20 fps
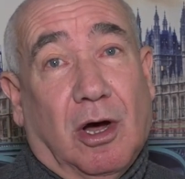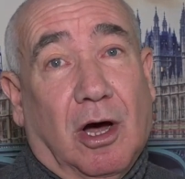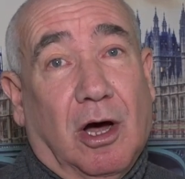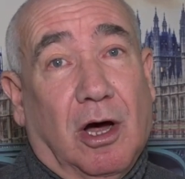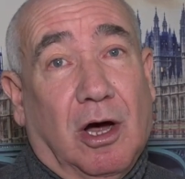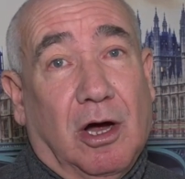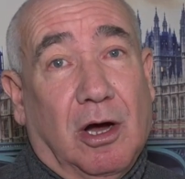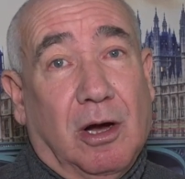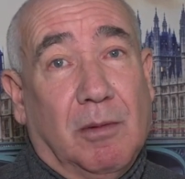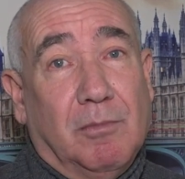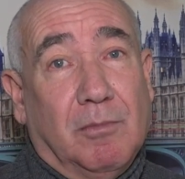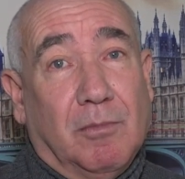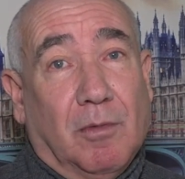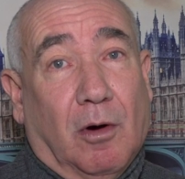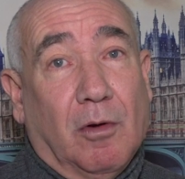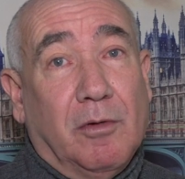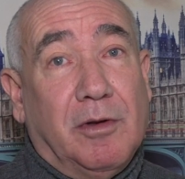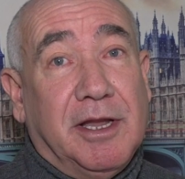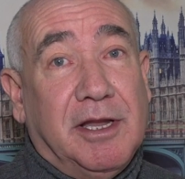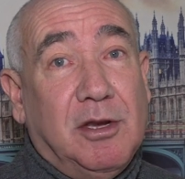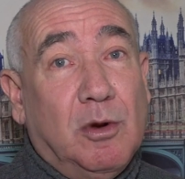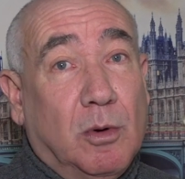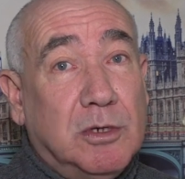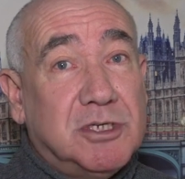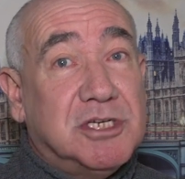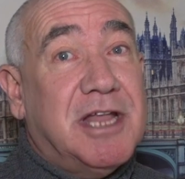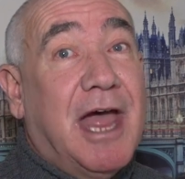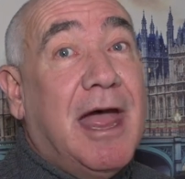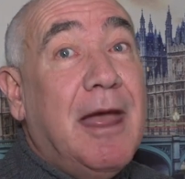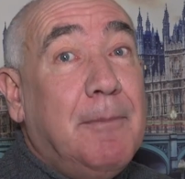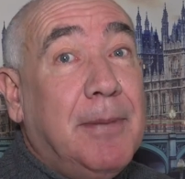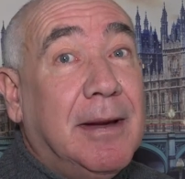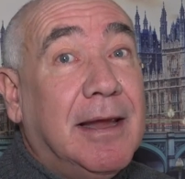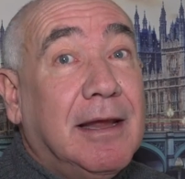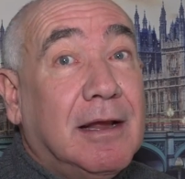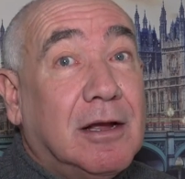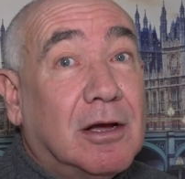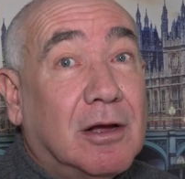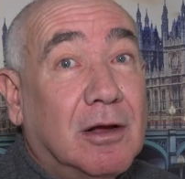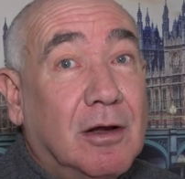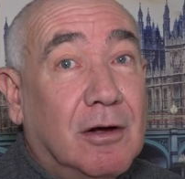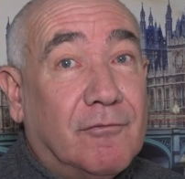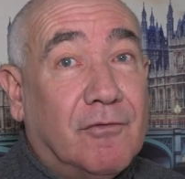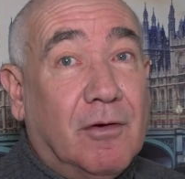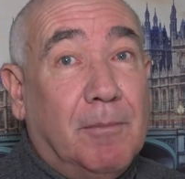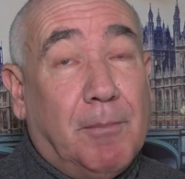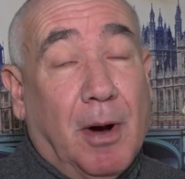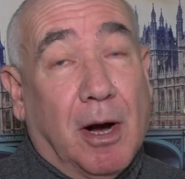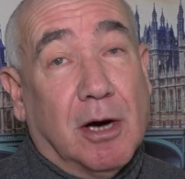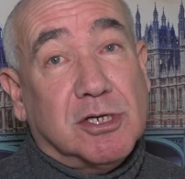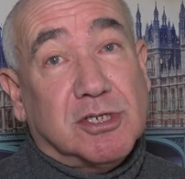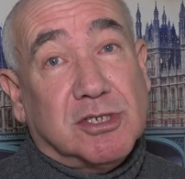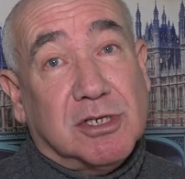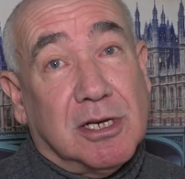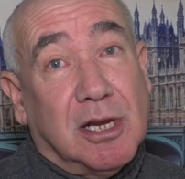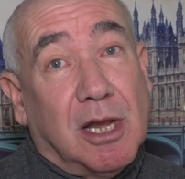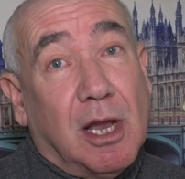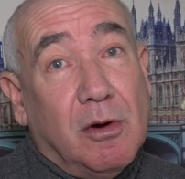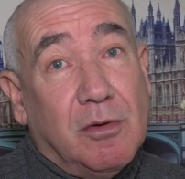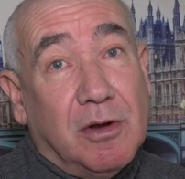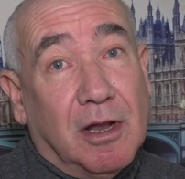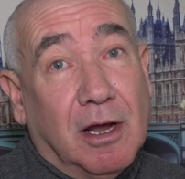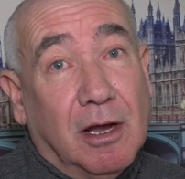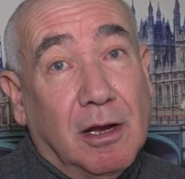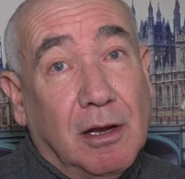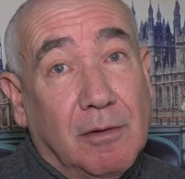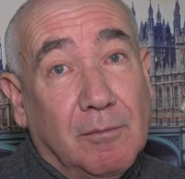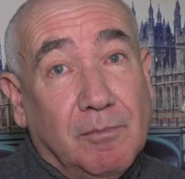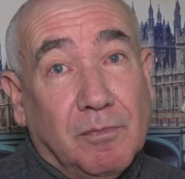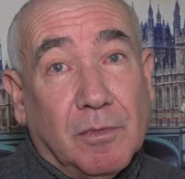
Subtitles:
on the Norwegian Epic from Barcelona